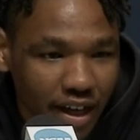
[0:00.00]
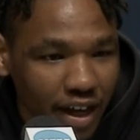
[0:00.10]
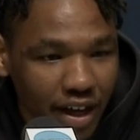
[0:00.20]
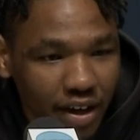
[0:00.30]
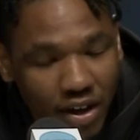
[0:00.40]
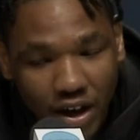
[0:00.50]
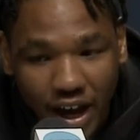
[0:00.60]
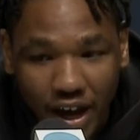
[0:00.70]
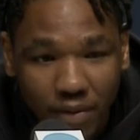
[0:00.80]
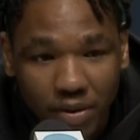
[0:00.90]
And
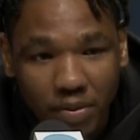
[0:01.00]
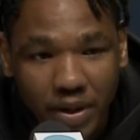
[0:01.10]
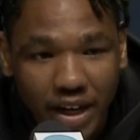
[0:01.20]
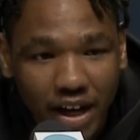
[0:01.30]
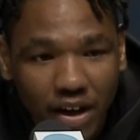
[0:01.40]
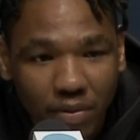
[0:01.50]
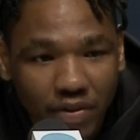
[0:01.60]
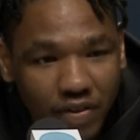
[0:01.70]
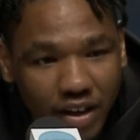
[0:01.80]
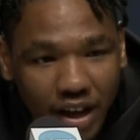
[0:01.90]
when we down, we
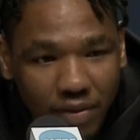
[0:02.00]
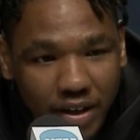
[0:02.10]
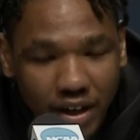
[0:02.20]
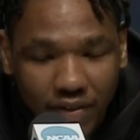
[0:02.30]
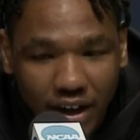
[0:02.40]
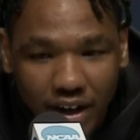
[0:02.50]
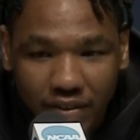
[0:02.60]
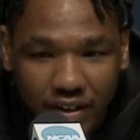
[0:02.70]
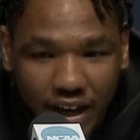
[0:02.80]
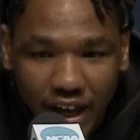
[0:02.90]
feel like we never out of
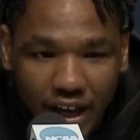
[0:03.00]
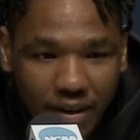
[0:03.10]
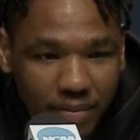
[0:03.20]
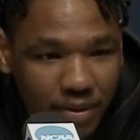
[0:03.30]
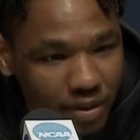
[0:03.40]
a game.